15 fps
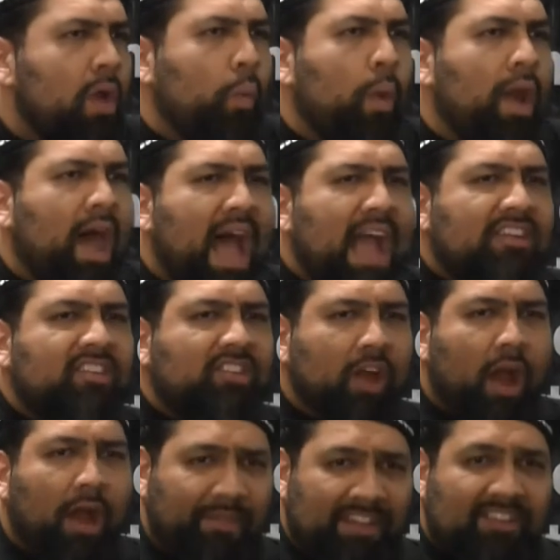What I
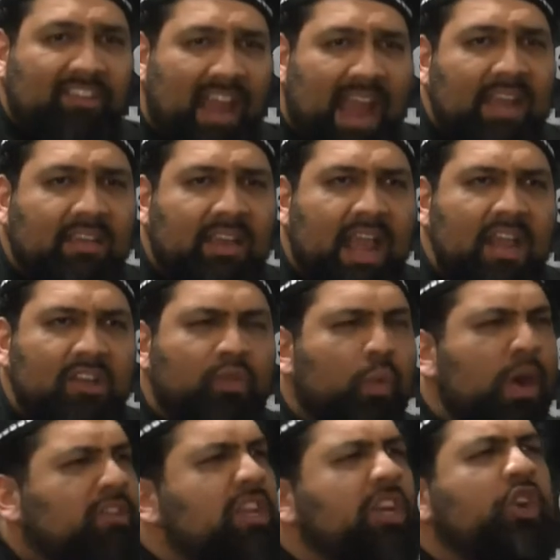saw in these 10 days
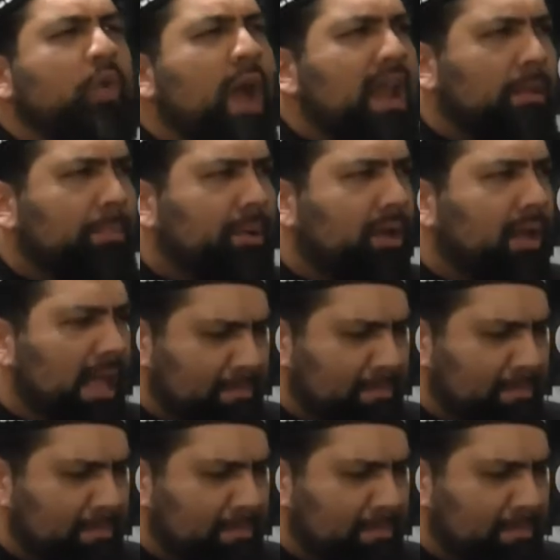was incredible.